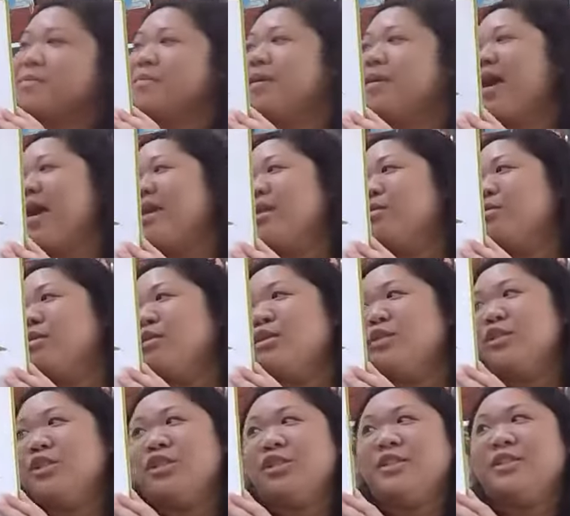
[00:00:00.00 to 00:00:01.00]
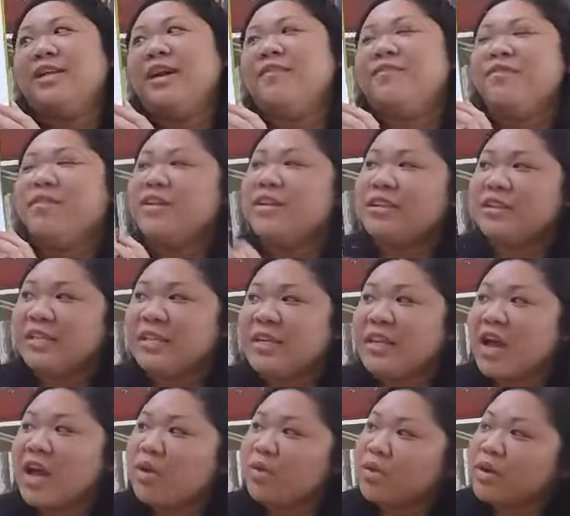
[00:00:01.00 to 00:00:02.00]
Animals should definitely
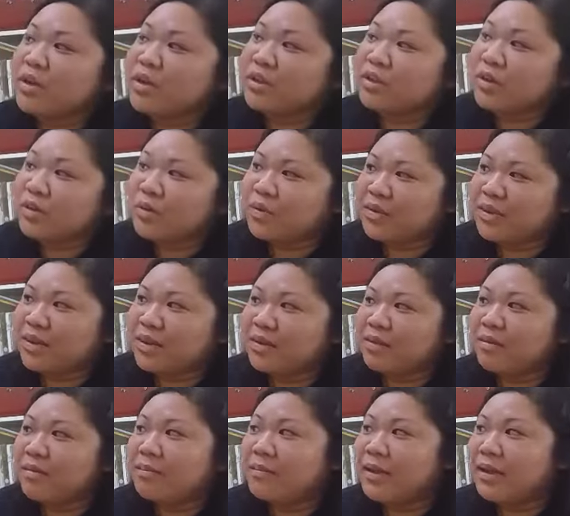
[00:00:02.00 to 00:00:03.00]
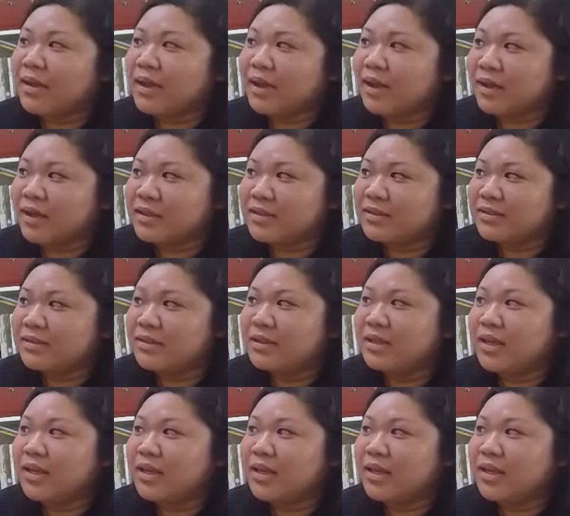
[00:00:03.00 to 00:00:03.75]
not wear clothing because